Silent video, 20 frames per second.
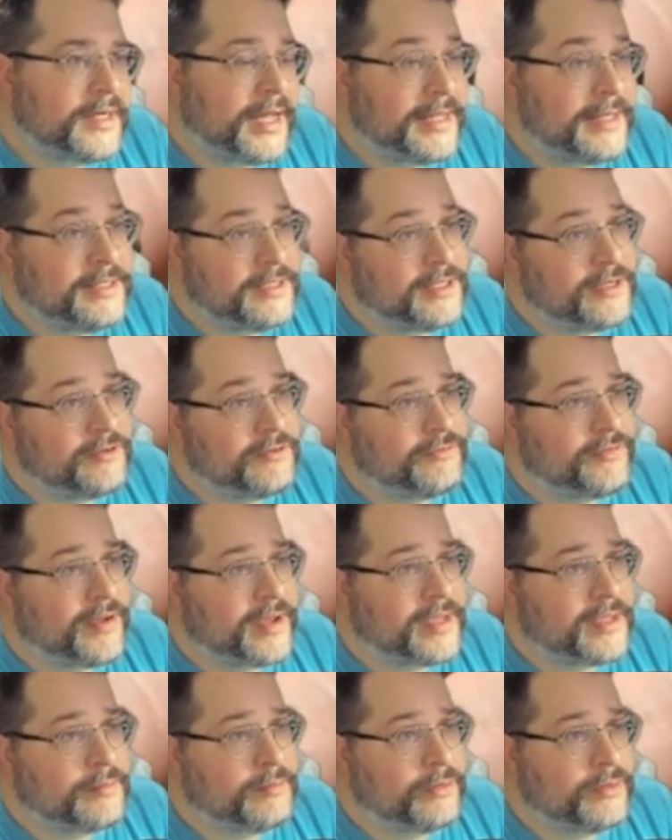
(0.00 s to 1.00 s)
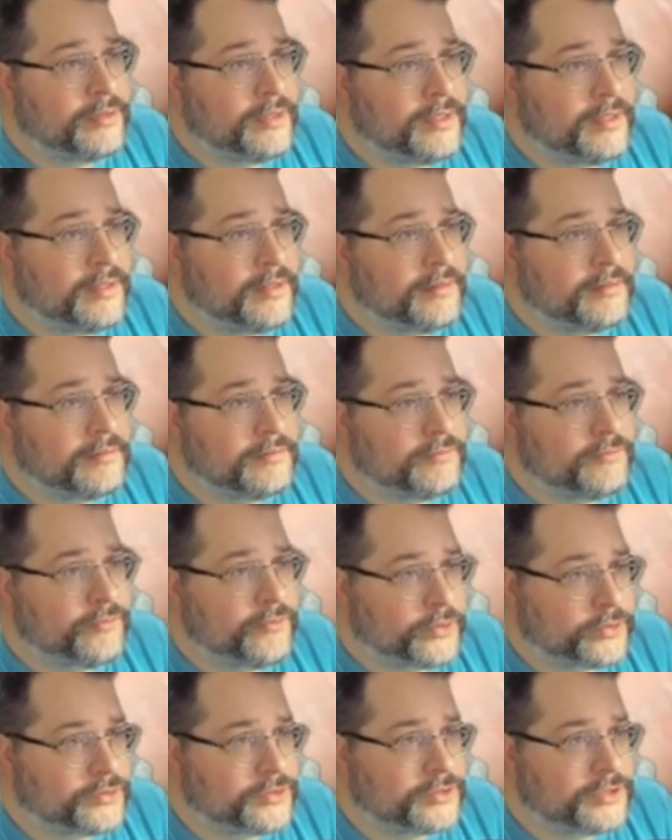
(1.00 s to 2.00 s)
identifiably
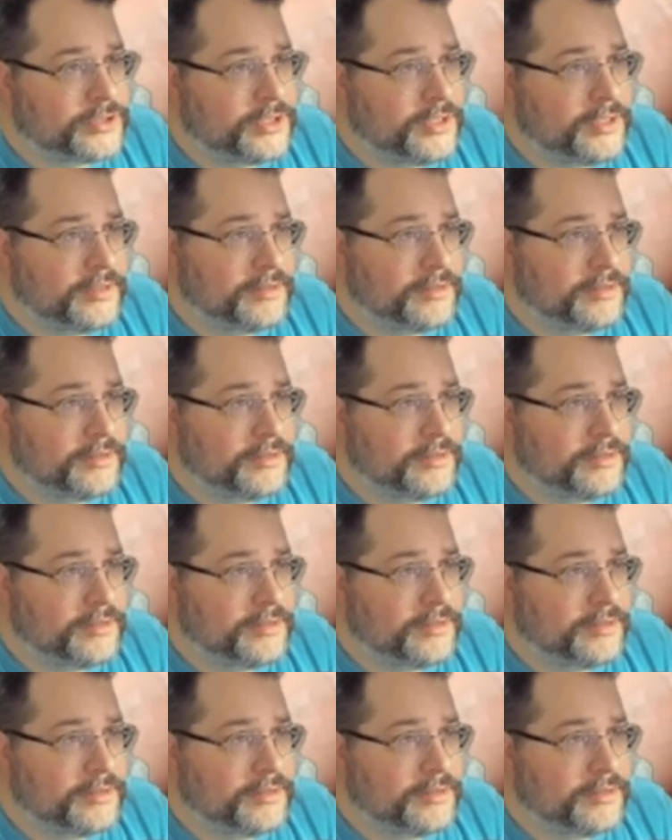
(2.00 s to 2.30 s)
fortressy.